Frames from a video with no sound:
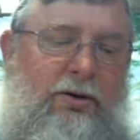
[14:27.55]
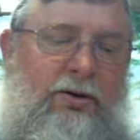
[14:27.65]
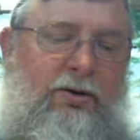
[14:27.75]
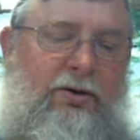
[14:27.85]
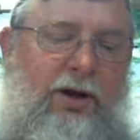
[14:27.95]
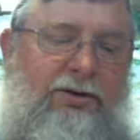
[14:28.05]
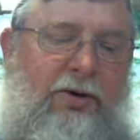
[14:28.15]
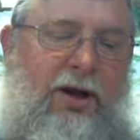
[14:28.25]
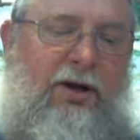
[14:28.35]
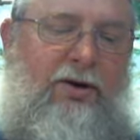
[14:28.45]
Thus
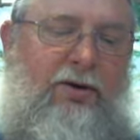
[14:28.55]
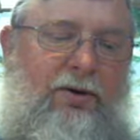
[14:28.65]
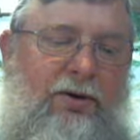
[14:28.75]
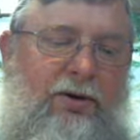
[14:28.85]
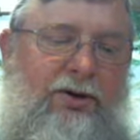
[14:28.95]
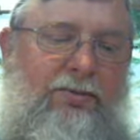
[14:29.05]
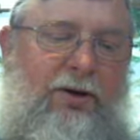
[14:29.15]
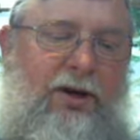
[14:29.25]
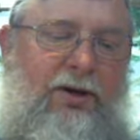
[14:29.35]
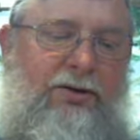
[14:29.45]
will I do unto this
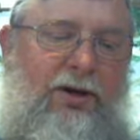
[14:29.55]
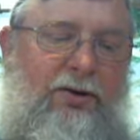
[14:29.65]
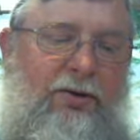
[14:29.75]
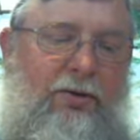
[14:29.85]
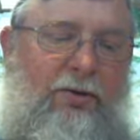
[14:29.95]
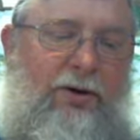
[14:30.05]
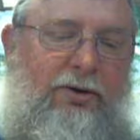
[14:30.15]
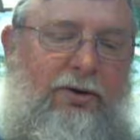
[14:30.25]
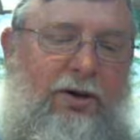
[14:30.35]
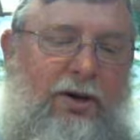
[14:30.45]
place, saith the Lord,
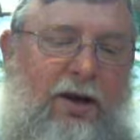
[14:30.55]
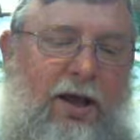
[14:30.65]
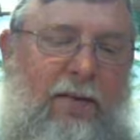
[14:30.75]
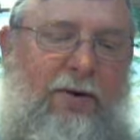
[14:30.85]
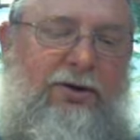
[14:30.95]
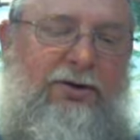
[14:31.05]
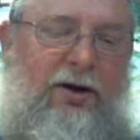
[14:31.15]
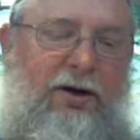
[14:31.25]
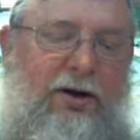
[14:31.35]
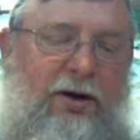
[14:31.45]
unto the inhabitants
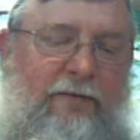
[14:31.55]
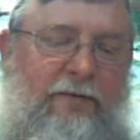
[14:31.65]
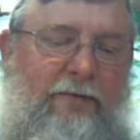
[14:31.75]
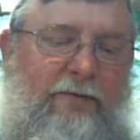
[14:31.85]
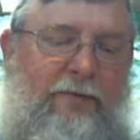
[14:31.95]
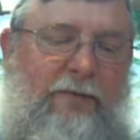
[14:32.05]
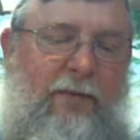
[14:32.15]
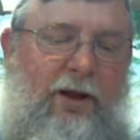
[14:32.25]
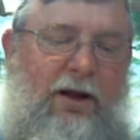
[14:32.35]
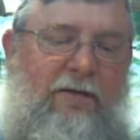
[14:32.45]
thereof,
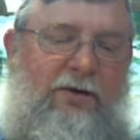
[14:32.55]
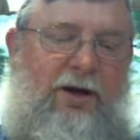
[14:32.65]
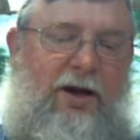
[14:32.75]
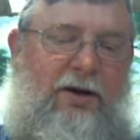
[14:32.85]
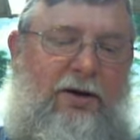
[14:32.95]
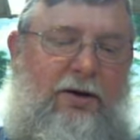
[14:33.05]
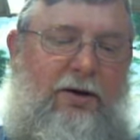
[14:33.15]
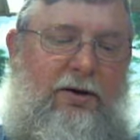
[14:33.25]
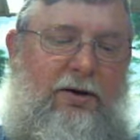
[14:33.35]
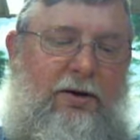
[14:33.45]
and even take
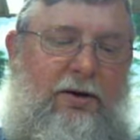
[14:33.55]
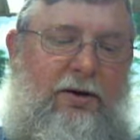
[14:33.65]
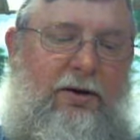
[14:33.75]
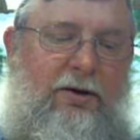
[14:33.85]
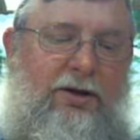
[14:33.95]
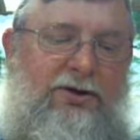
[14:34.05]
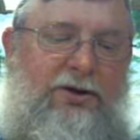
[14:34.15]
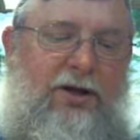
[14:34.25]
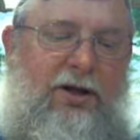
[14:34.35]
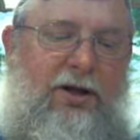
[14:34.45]
this
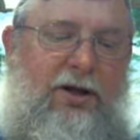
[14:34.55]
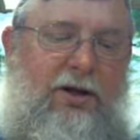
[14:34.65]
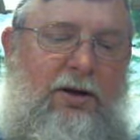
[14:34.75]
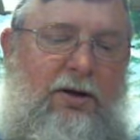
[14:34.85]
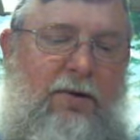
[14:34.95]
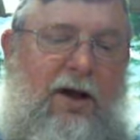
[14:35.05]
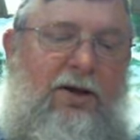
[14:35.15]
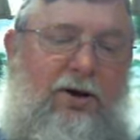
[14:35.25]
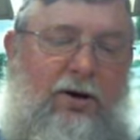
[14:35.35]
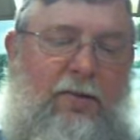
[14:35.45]
city,
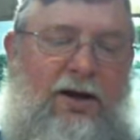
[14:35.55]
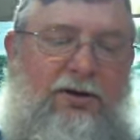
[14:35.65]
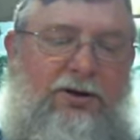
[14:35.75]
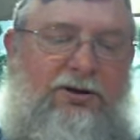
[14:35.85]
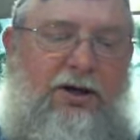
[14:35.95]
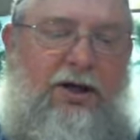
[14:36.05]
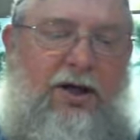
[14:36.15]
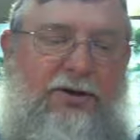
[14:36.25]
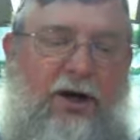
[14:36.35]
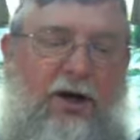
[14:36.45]
make this city
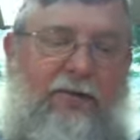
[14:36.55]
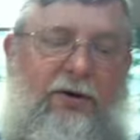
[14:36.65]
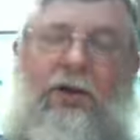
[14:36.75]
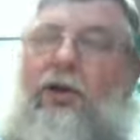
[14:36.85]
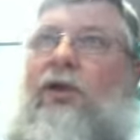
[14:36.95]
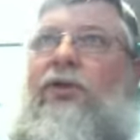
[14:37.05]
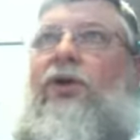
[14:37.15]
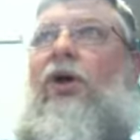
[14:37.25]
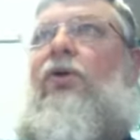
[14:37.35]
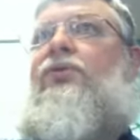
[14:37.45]
as Tophet.
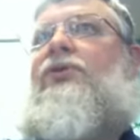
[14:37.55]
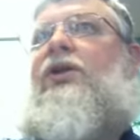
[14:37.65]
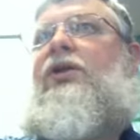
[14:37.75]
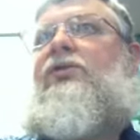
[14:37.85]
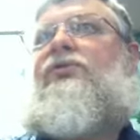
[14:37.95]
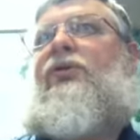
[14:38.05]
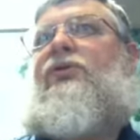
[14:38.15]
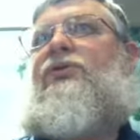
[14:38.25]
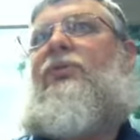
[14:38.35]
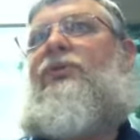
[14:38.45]
The whole city of
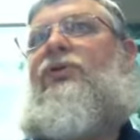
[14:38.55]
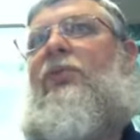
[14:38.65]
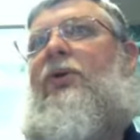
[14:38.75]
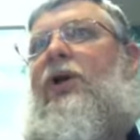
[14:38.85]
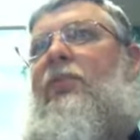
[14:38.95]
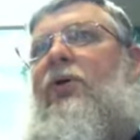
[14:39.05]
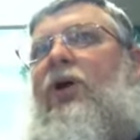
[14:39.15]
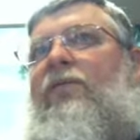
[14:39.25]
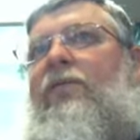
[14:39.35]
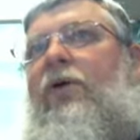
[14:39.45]
Jerusalem is going to become a
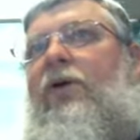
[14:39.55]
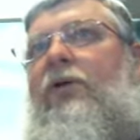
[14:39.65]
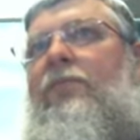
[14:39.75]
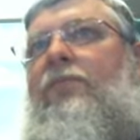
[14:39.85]
graveyard.